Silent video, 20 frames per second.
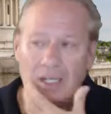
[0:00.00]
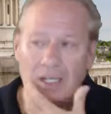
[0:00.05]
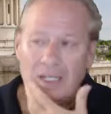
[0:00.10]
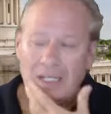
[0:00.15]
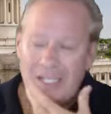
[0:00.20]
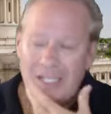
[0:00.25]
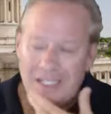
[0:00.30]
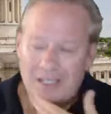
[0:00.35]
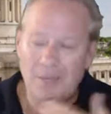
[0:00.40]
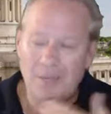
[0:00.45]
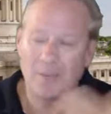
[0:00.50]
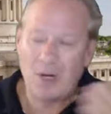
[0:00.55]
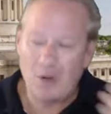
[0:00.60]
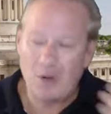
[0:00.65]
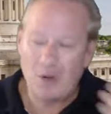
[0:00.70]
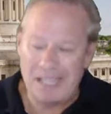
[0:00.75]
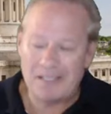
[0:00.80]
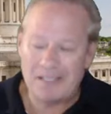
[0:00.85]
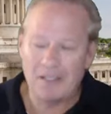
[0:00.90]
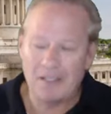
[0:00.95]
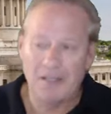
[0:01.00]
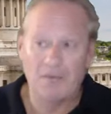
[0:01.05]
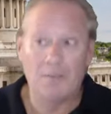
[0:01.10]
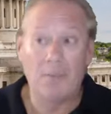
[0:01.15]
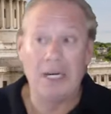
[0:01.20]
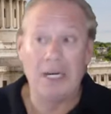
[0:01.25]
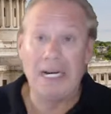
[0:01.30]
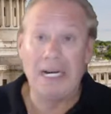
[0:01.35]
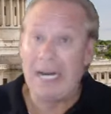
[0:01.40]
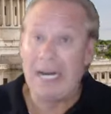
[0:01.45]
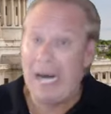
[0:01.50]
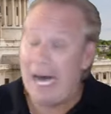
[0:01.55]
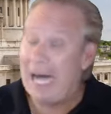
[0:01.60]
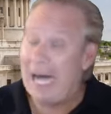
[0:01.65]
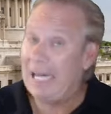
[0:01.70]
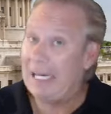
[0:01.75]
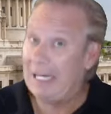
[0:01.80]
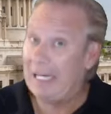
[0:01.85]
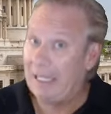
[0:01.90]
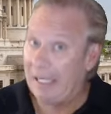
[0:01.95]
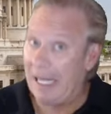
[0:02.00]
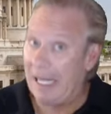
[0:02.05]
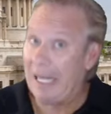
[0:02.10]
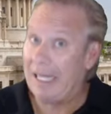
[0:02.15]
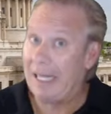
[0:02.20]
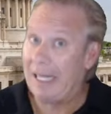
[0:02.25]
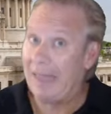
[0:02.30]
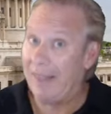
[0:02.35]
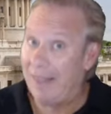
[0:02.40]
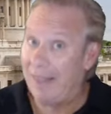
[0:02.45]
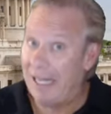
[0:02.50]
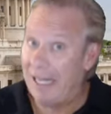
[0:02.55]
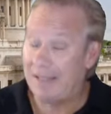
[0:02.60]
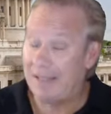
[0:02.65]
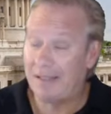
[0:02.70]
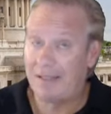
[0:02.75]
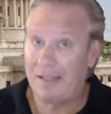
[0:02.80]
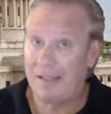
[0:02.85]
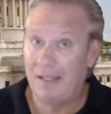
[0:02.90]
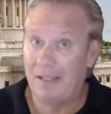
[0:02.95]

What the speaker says: He's a progressive, but not like this.